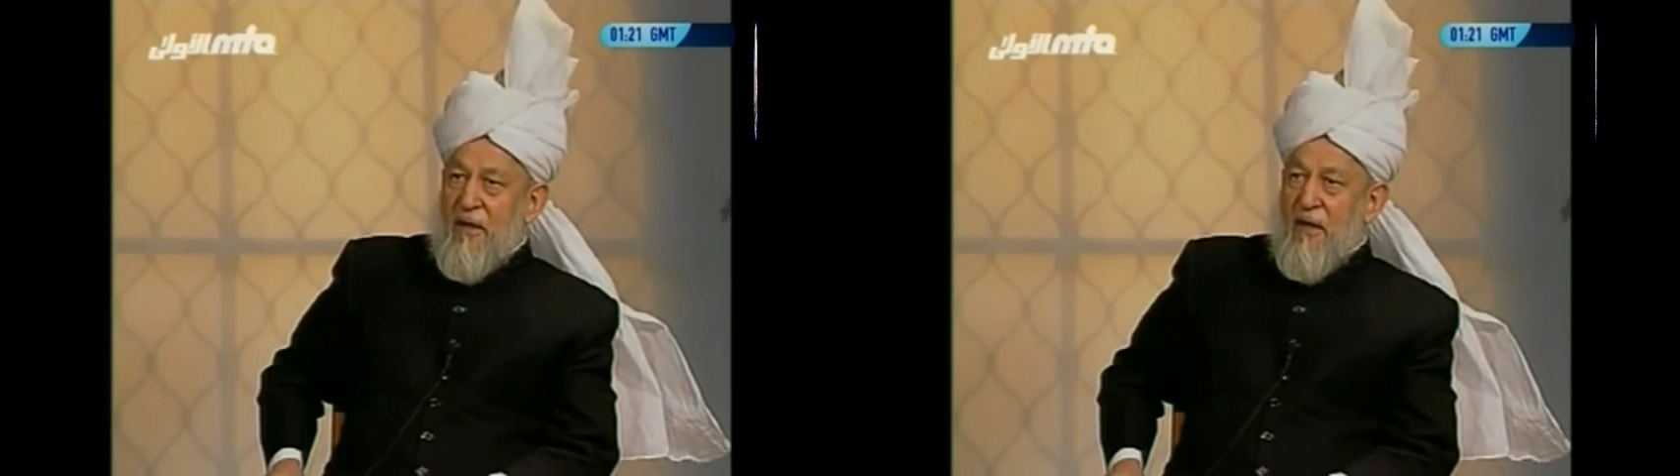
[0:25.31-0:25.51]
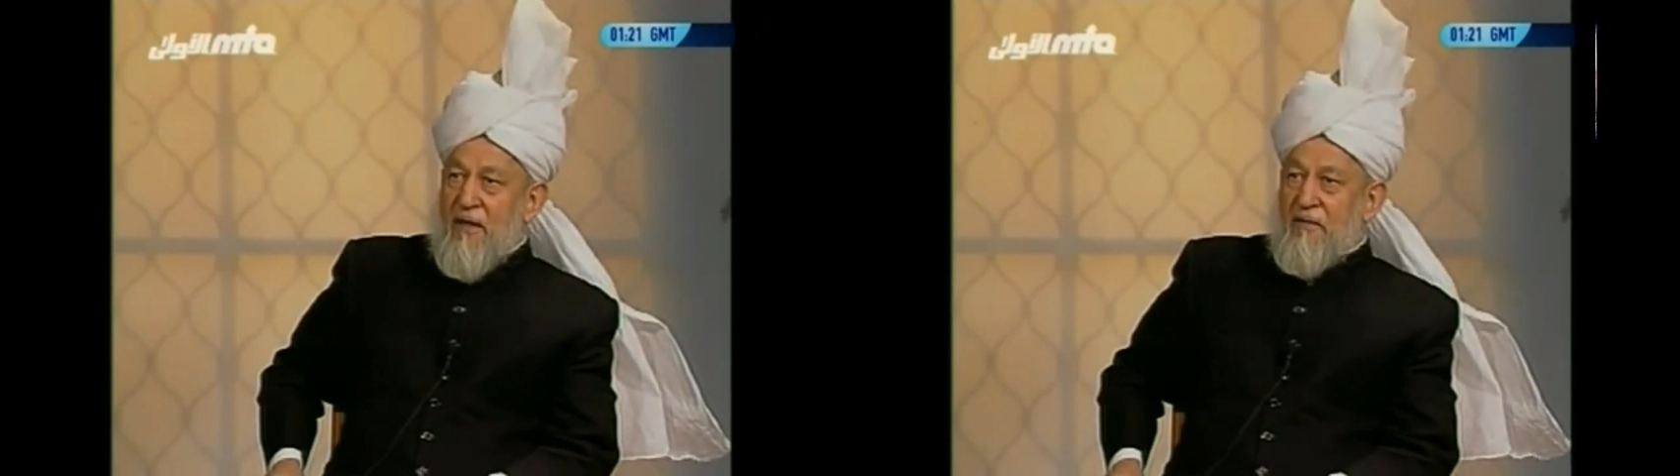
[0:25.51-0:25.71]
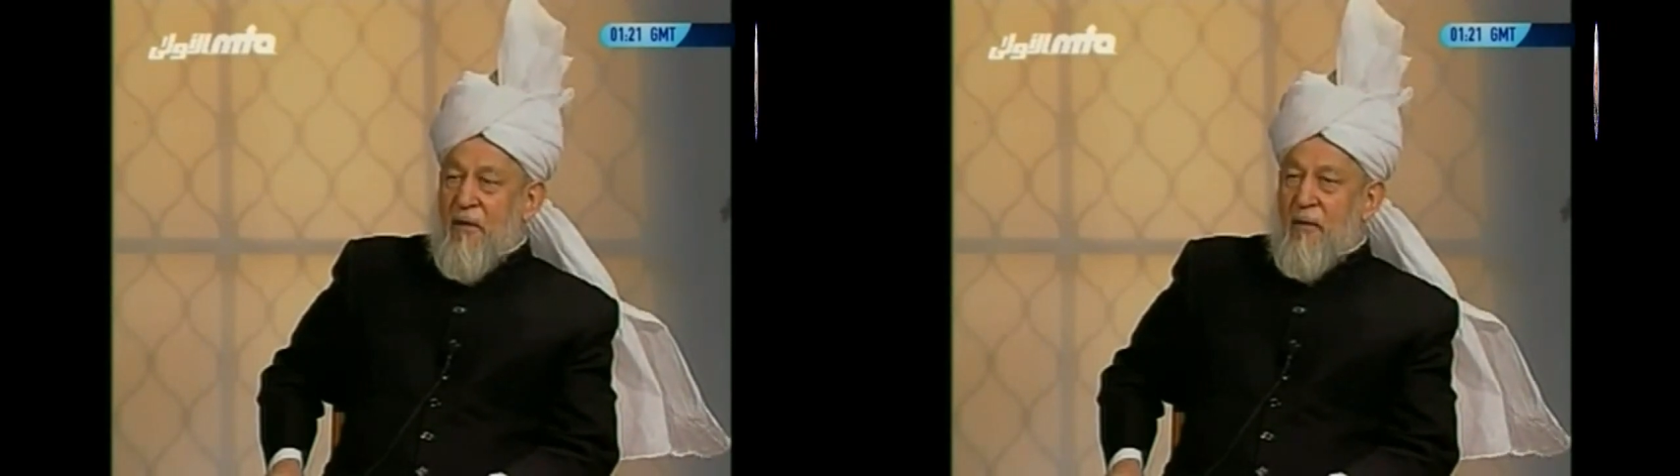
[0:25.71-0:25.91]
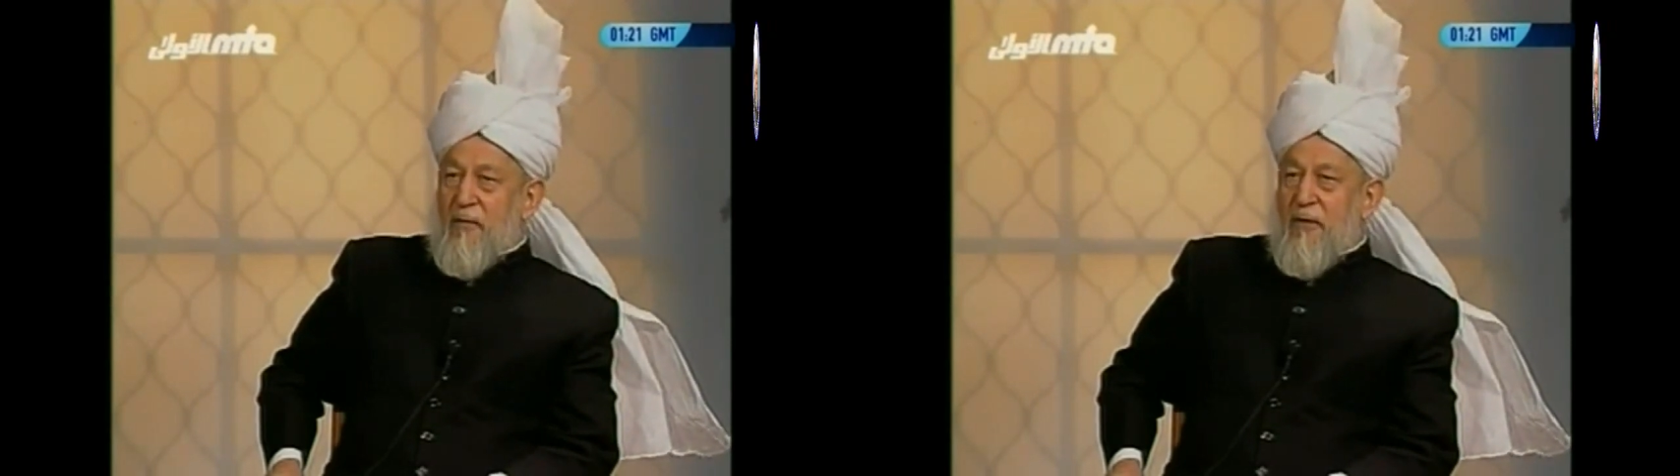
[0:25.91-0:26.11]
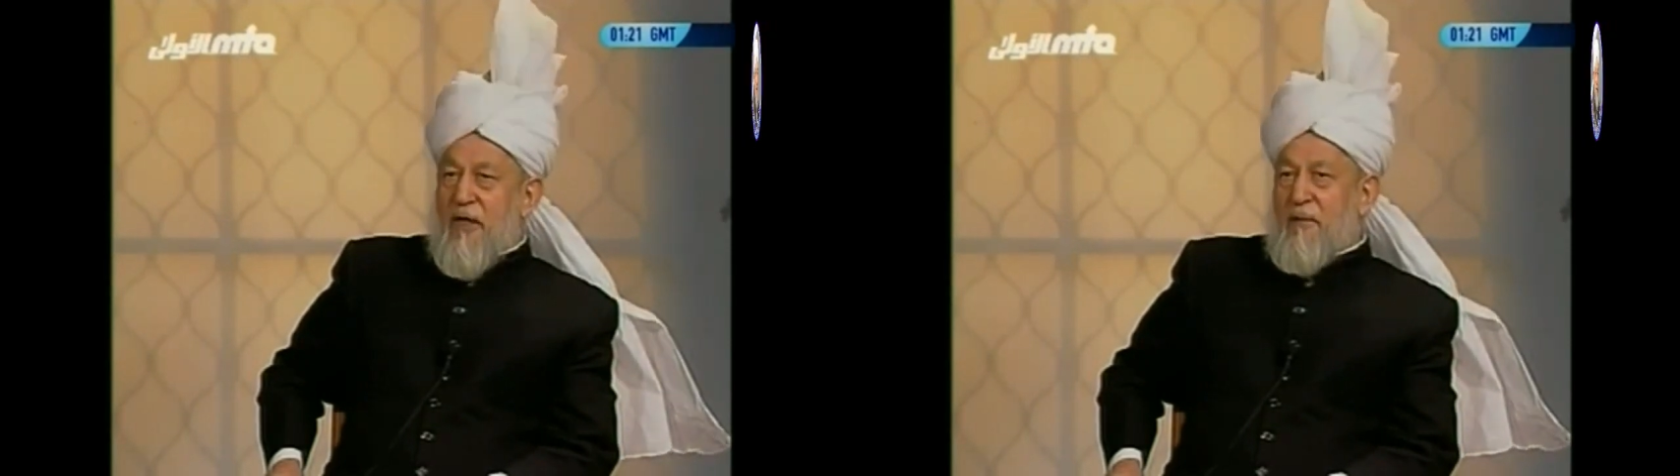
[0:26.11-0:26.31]
and
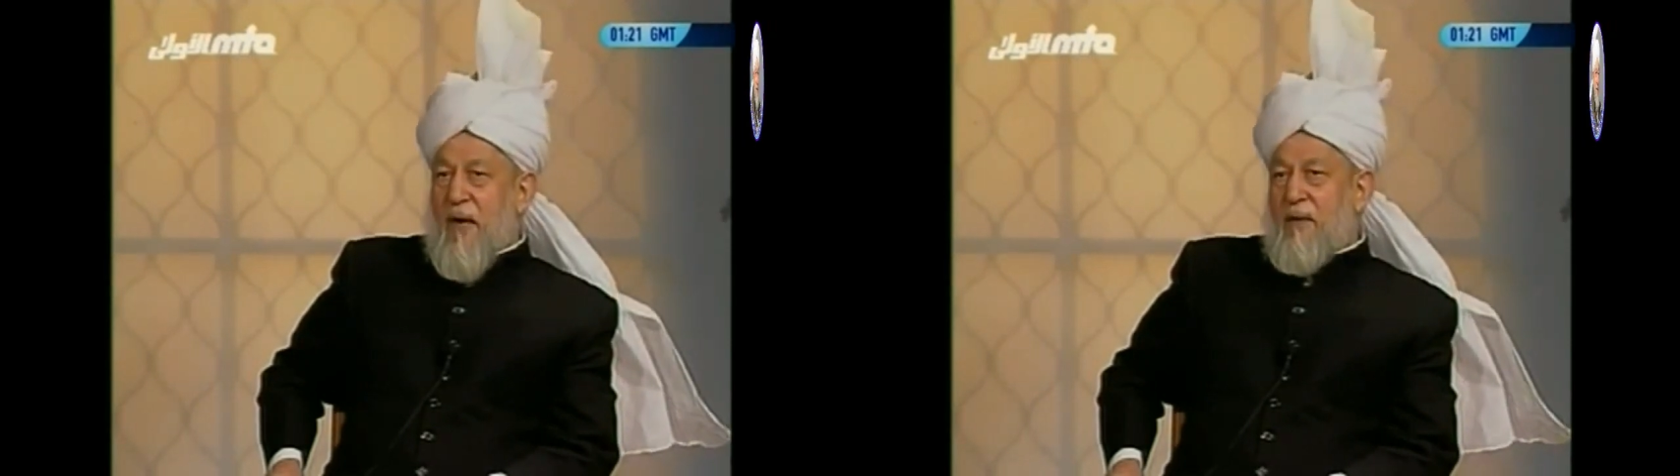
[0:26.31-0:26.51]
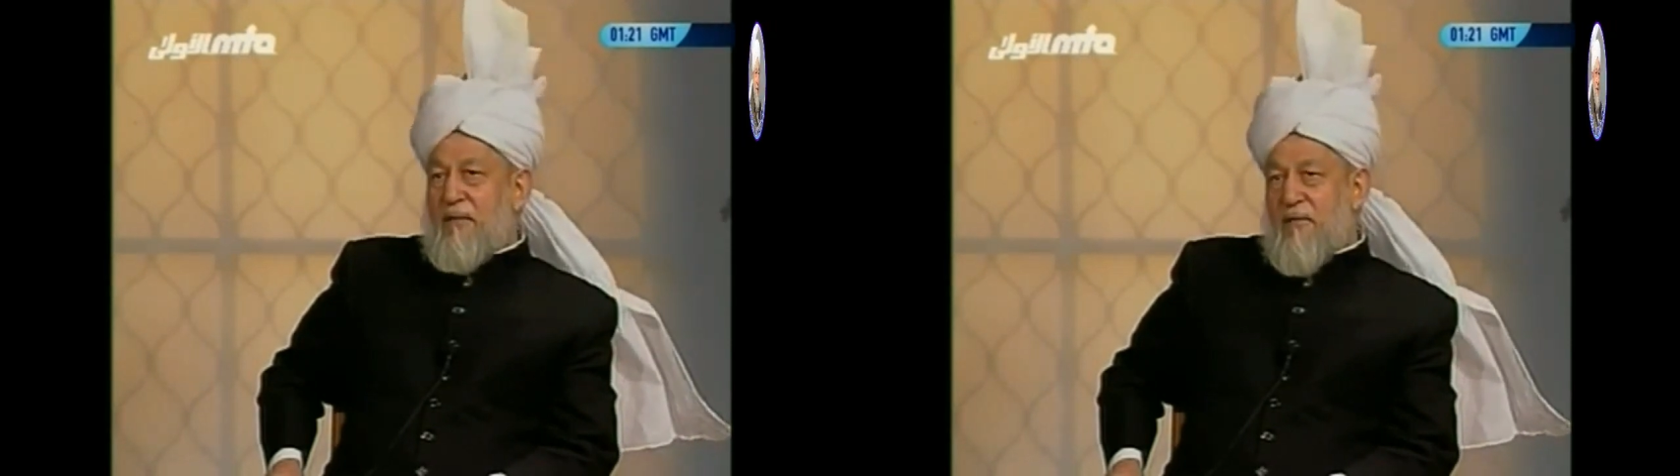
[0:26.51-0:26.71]
follows the Imam